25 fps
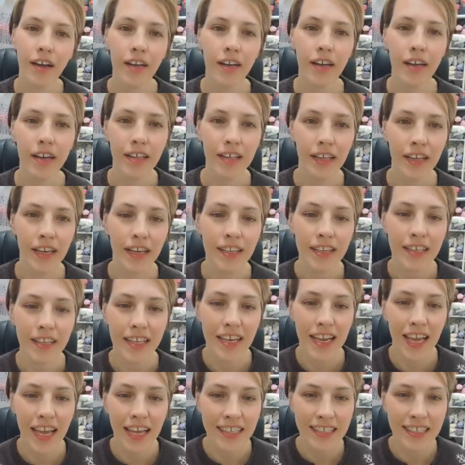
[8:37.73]

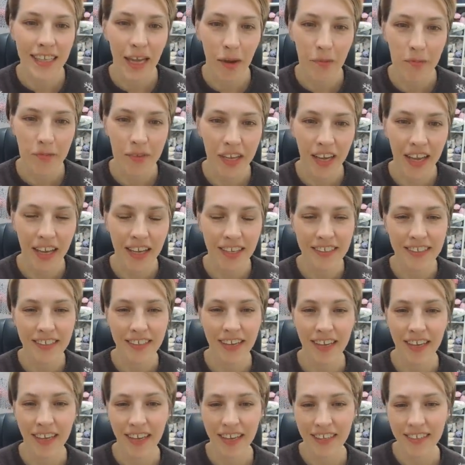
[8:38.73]
in the next
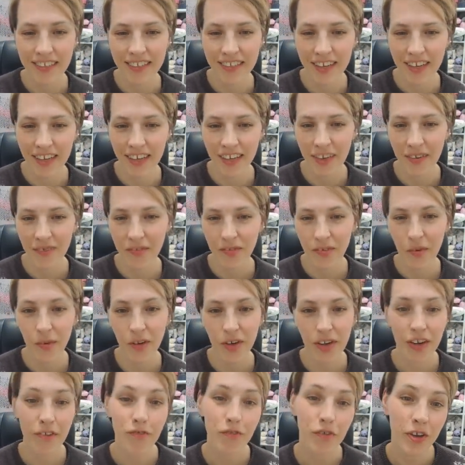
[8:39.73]
update, and
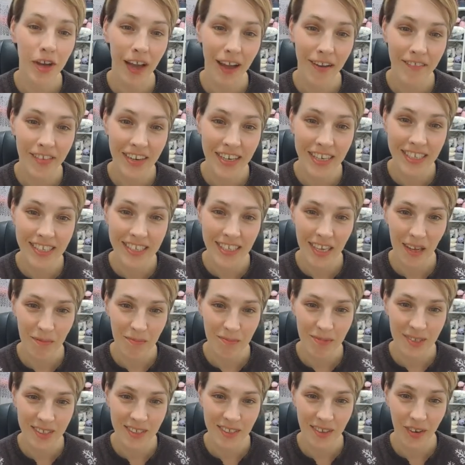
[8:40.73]
or if you have any
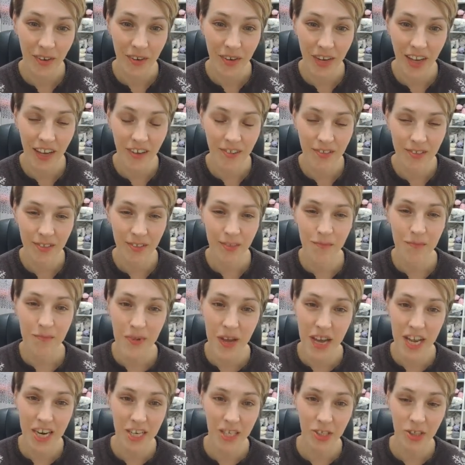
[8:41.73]
tips on how to
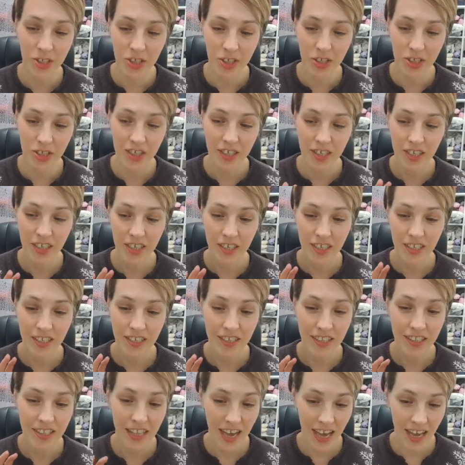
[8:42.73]
manage
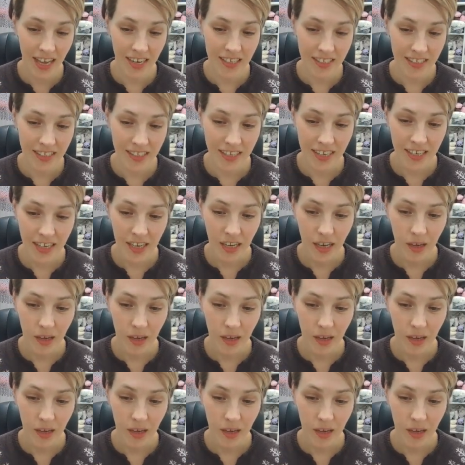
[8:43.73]
that,